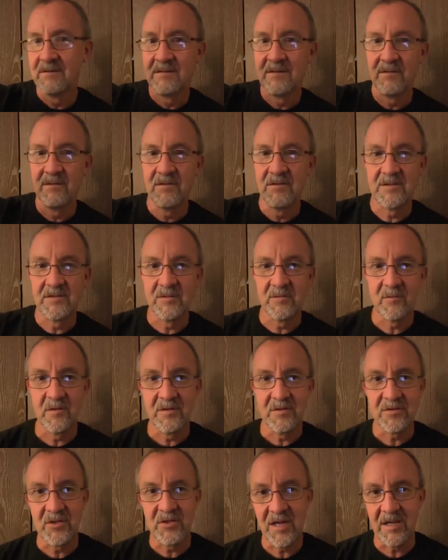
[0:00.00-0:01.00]
Division I
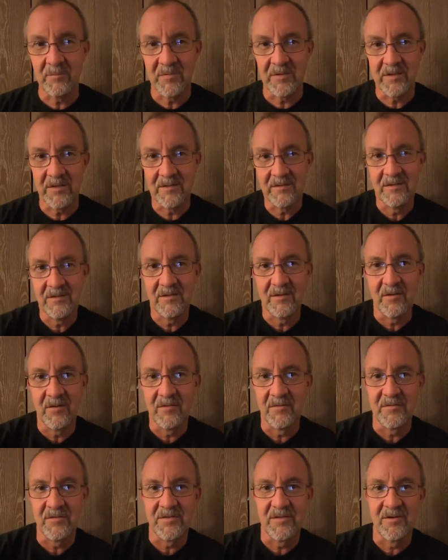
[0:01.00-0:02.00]
champion,
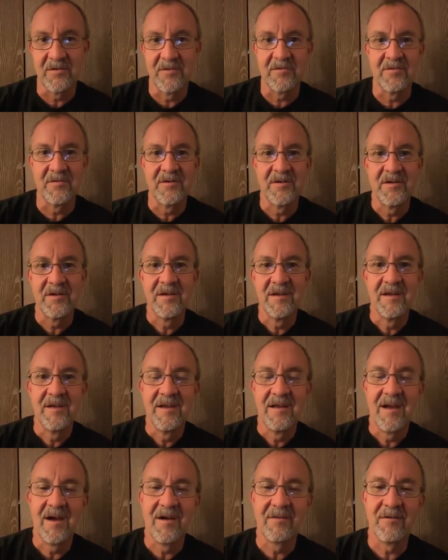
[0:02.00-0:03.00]
so
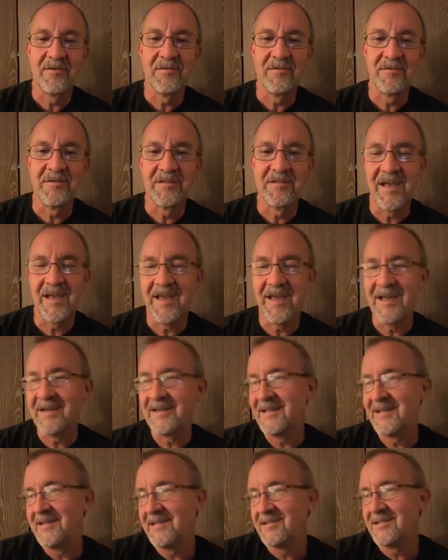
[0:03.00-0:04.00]
how cool is that?
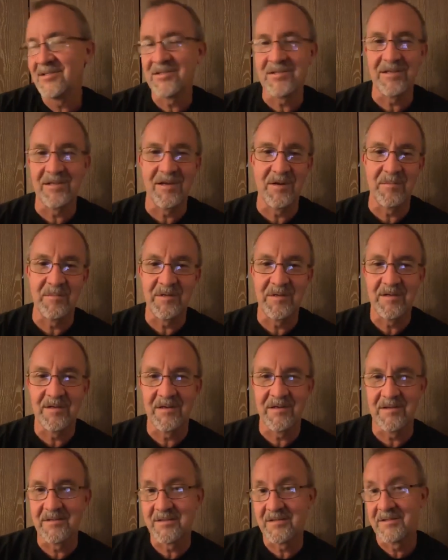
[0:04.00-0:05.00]
He's just there
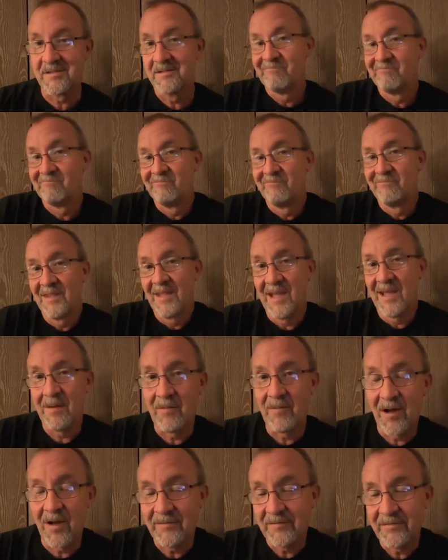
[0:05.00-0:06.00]
because I'm
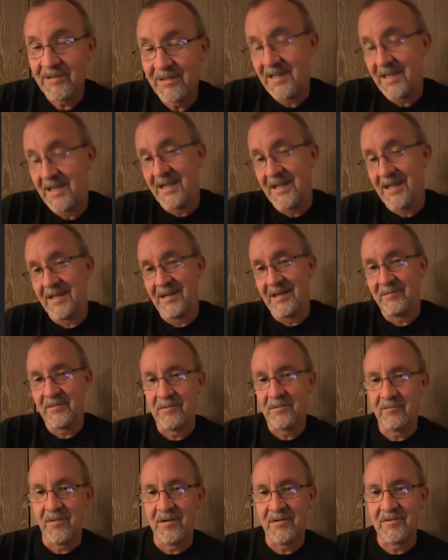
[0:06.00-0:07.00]
off today. I'm going
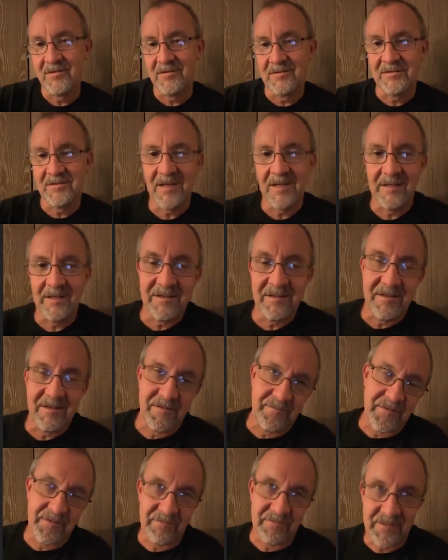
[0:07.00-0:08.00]
to run your
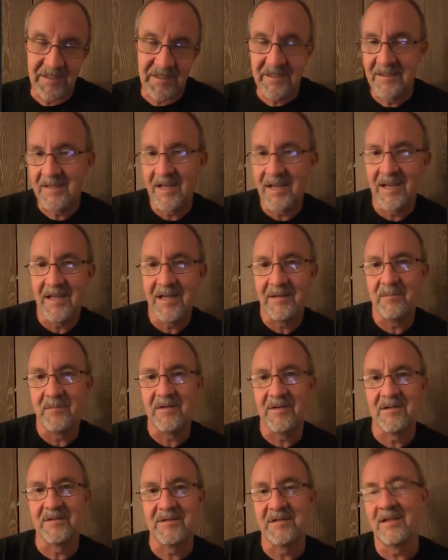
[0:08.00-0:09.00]
15K
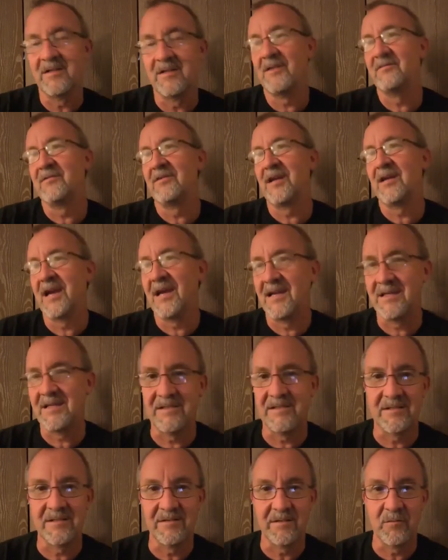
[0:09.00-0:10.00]
because I love you
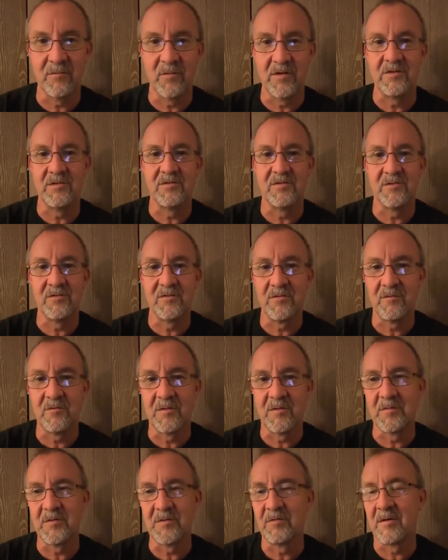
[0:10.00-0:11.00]
guys and what you do and
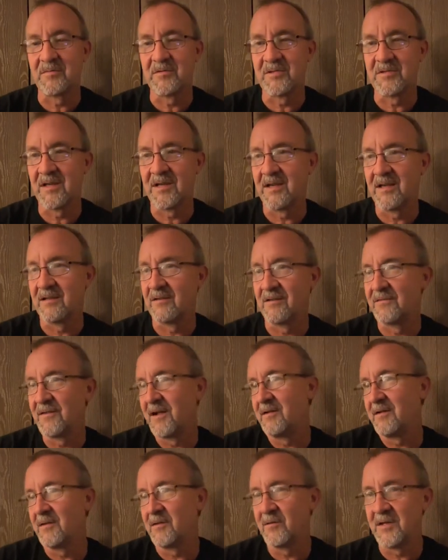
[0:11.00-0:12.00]
what we represent. And the
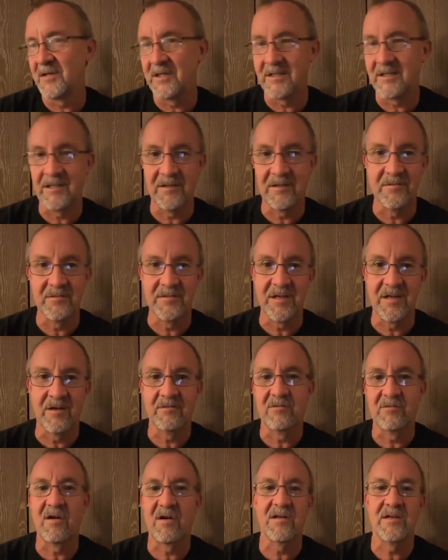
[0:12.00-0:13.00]
following week, he goes out and
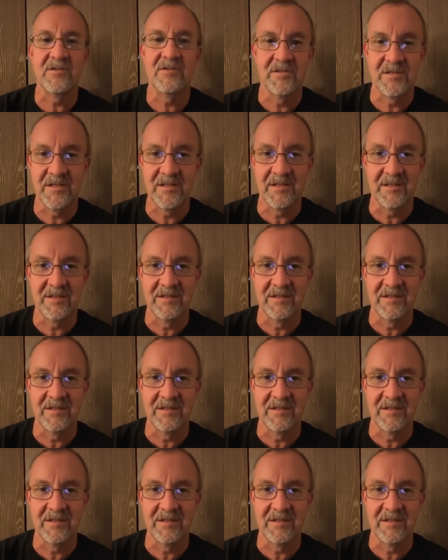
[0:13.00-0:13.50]
crushes it.